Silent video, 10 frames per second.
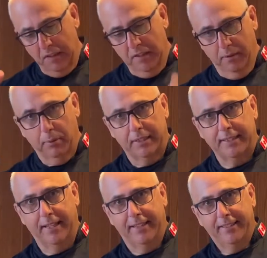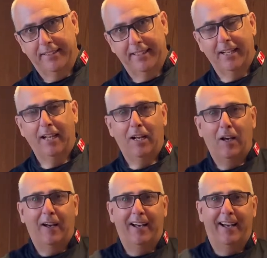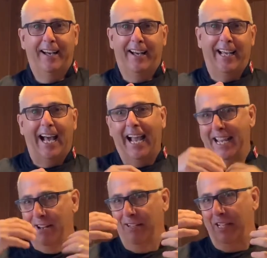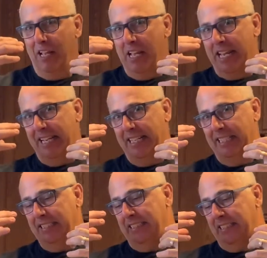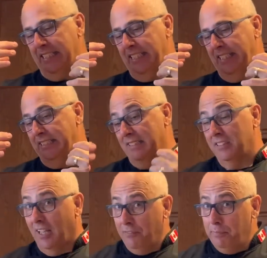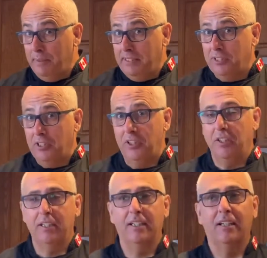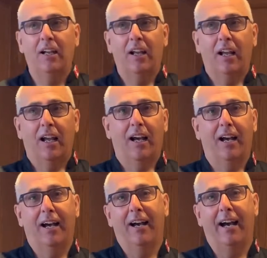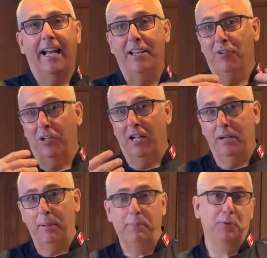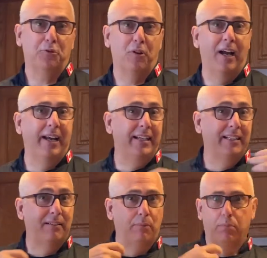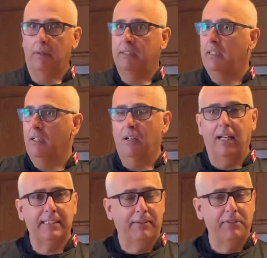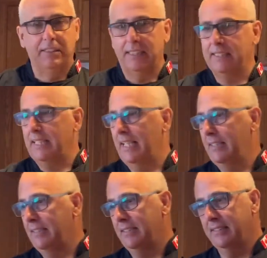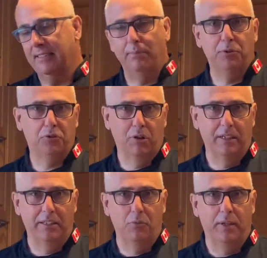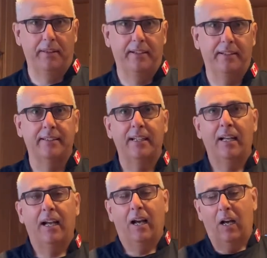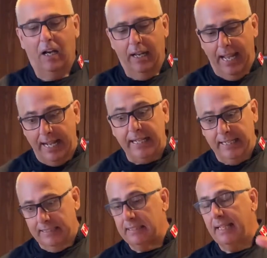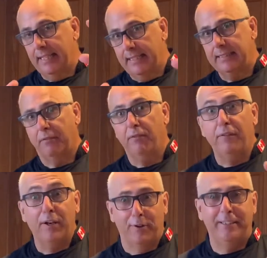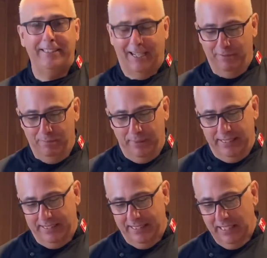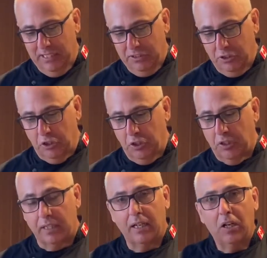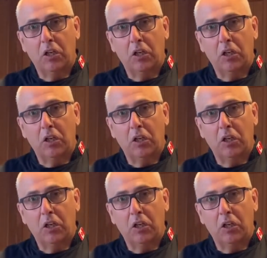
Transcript: the brisket. It is a tough meat to cook. I hear a lot of people trying it, lots having success, some struggling with it. And it is a very tough meat to cook.